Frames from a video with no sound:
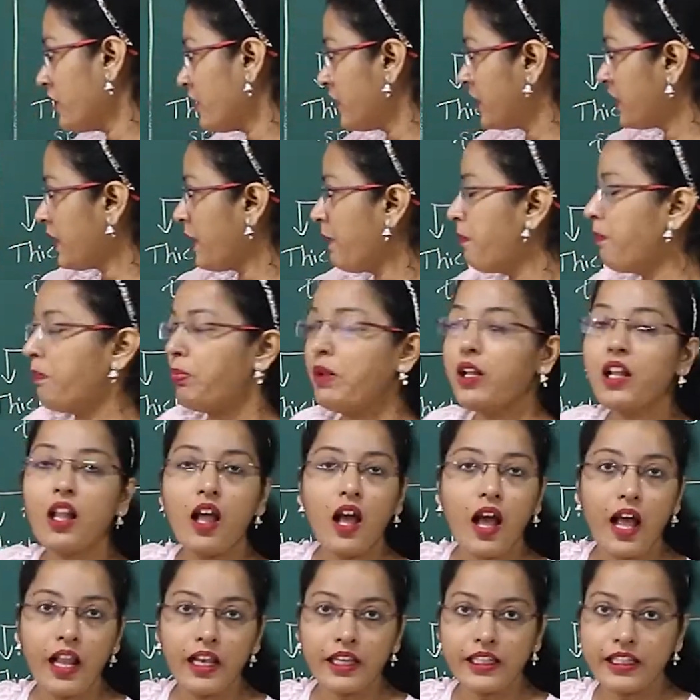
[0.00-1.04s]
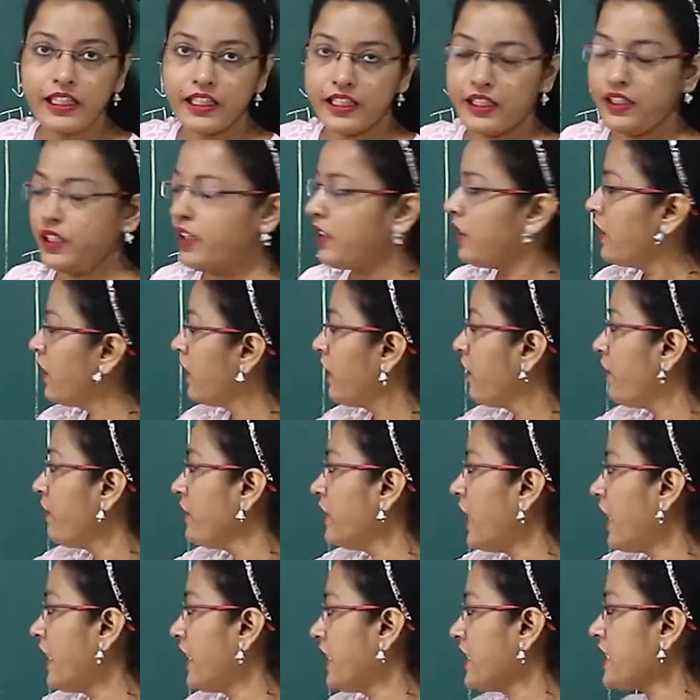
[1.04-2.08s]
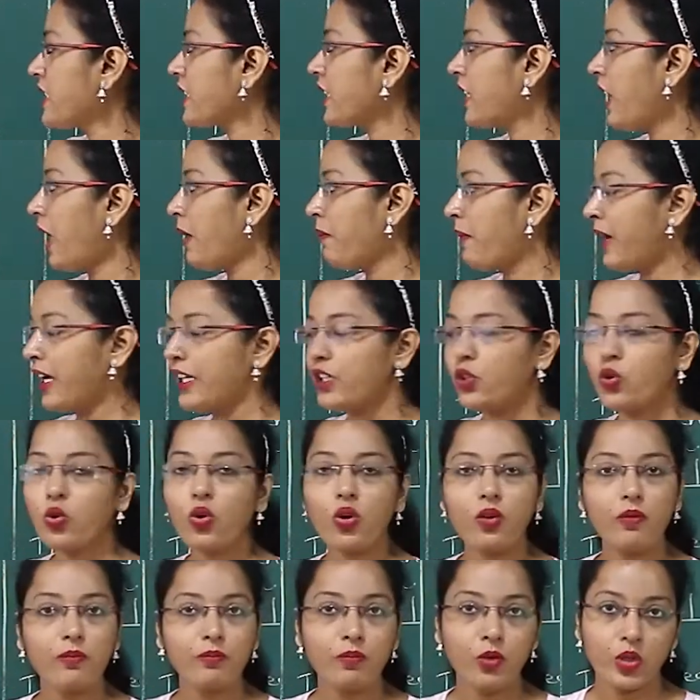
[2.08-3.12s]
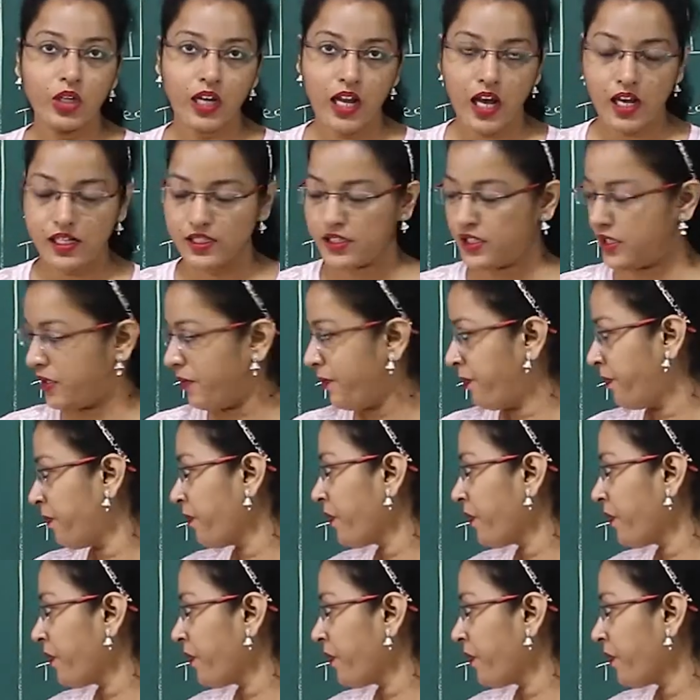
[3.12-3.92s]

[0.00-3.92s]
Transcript: simple algae, that is Chlamydomonas.